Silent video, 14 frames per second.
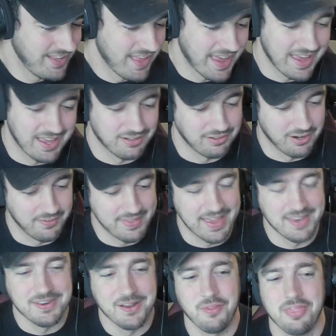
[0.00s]
And on
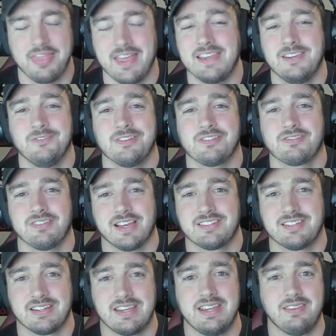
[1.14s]
that note, thank you,
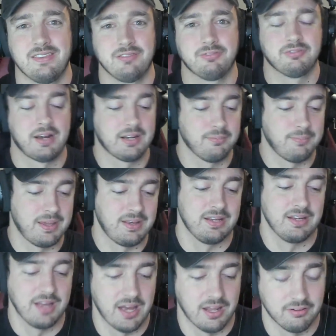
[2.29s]
Dyslexic Heathen, for recommending
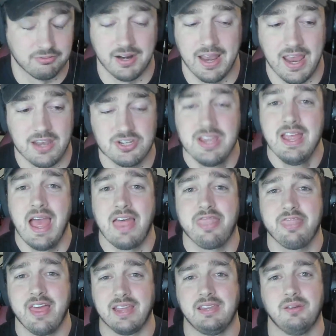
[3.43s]
God of Rage. And
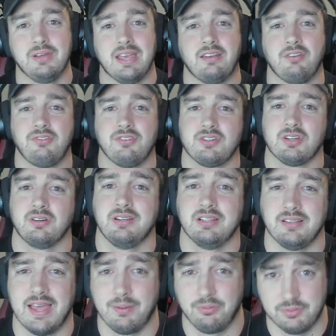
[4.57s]
thank you again to Centurion
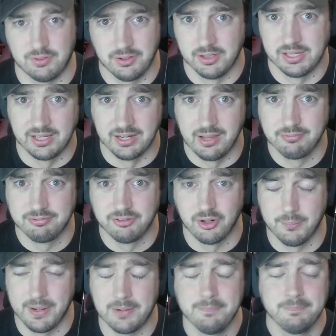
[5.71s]
Labz for hooking it up for
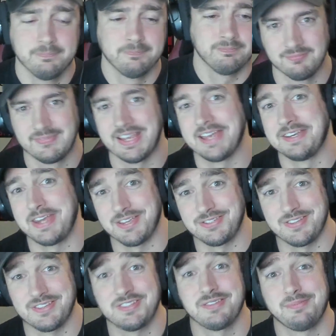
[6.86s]
me. And yes,
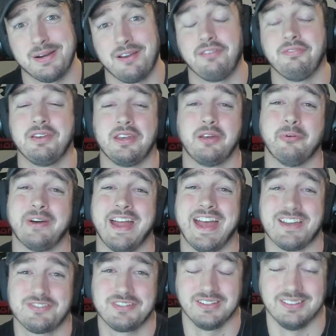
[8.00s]
this is the part of the video where I
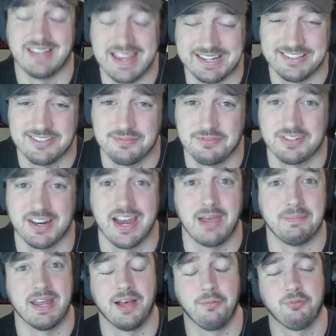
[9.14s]
ask you to like and
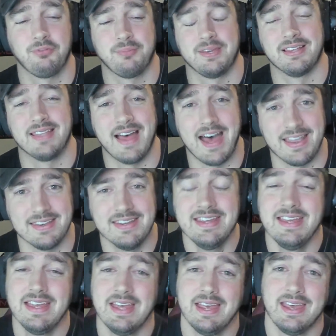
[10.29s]
subscribe. It helps me a lot.
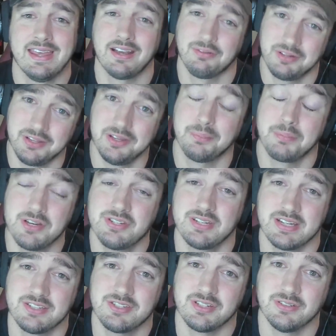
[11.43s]
And I really
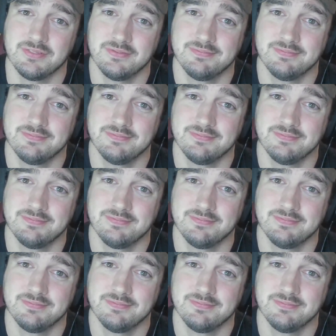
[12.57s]
appreciate you.